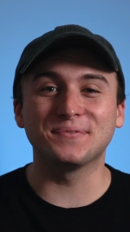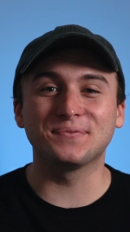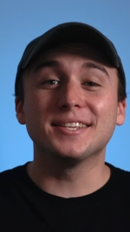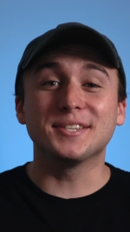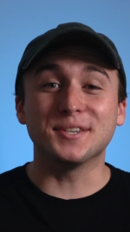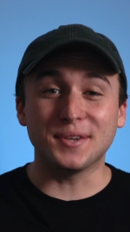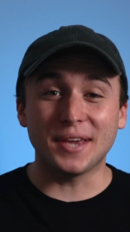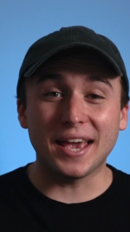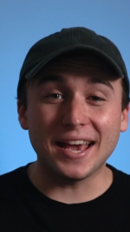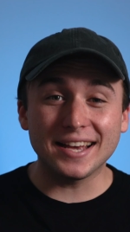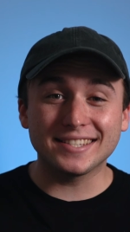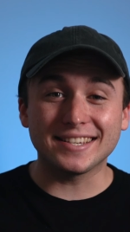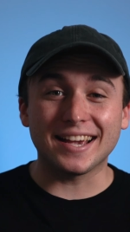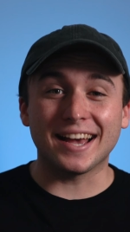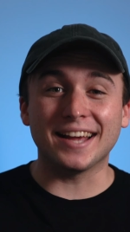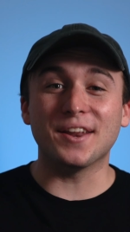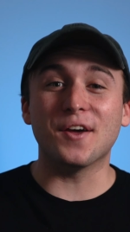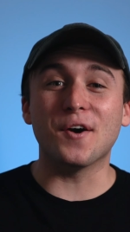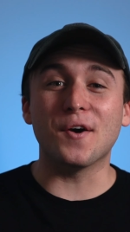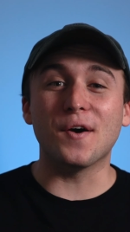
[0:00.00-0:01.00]
So yes,
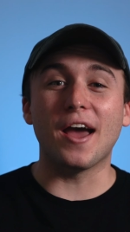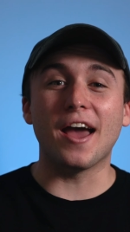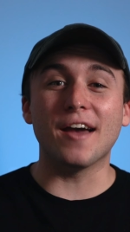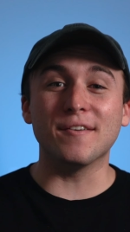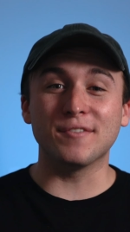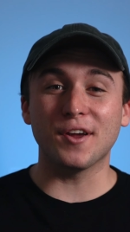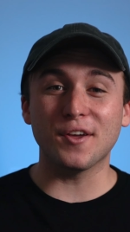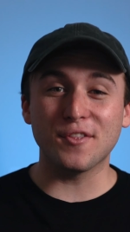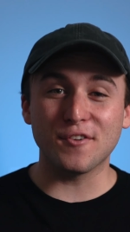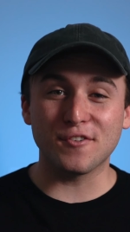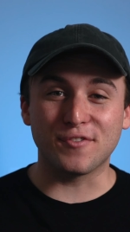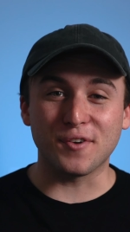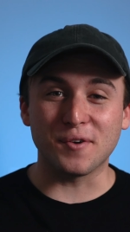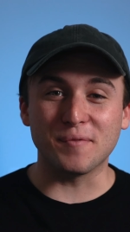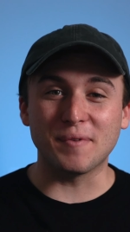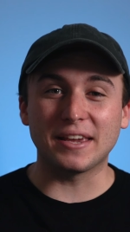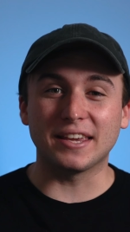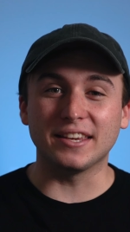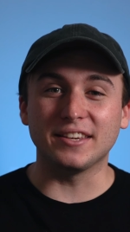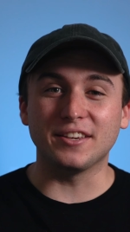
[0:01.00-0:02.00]
I know every other
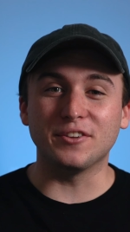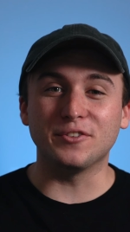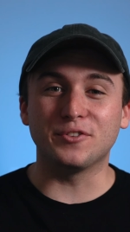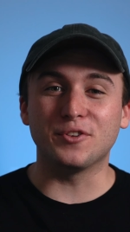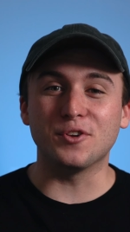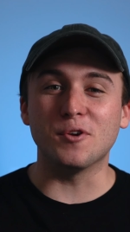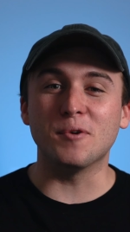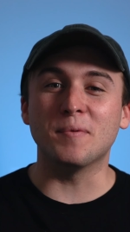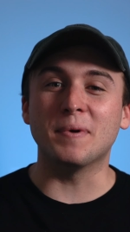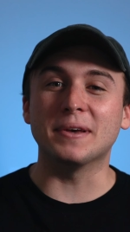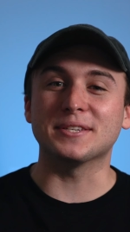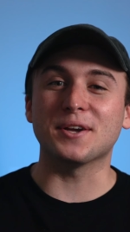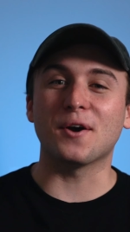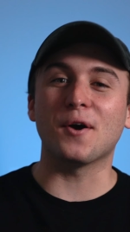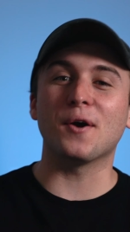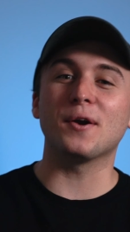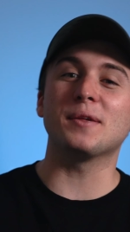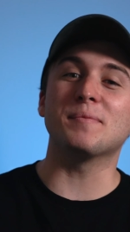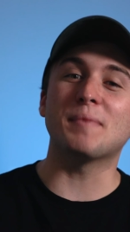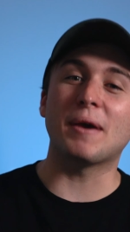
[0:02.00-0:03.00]
filmmaking YouTube has
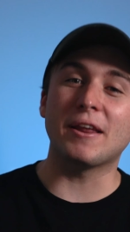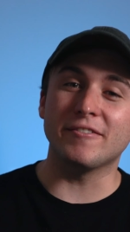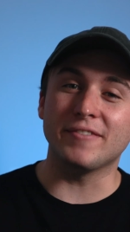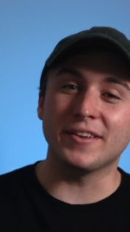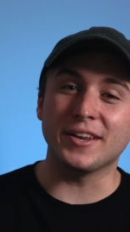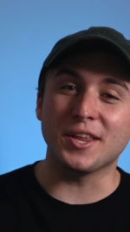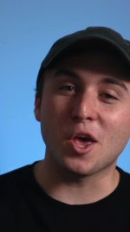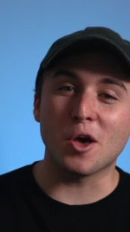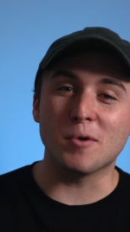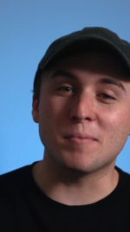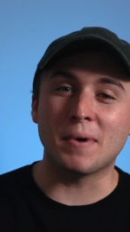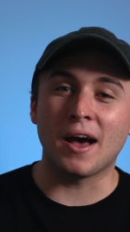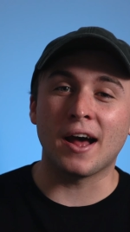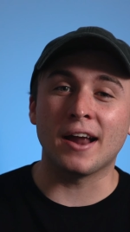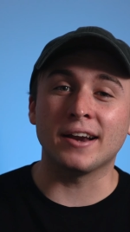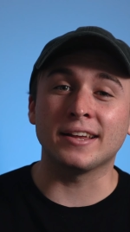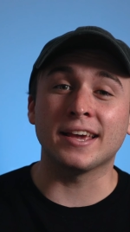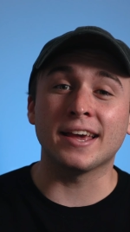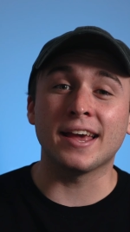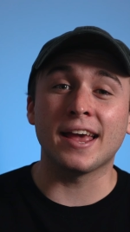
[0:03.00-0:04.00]
already made a video about how
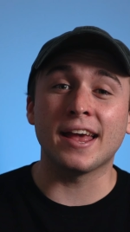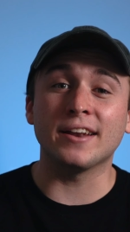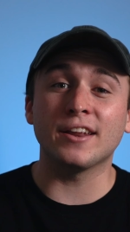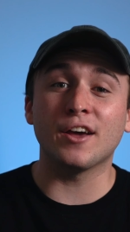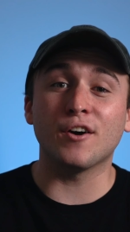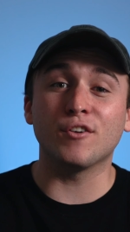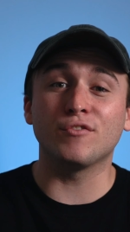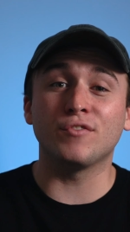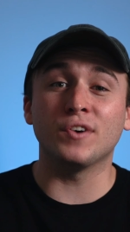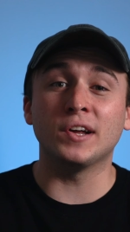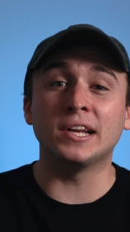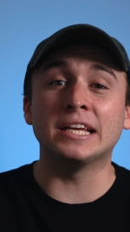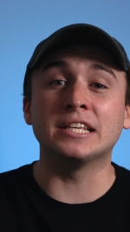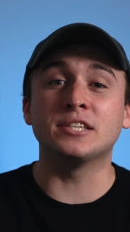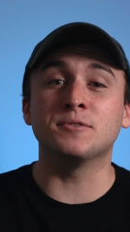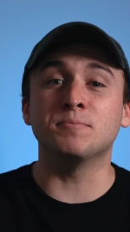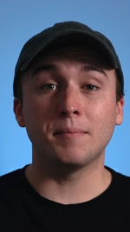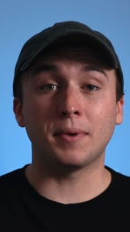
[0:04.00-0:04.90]
to get handheld footage,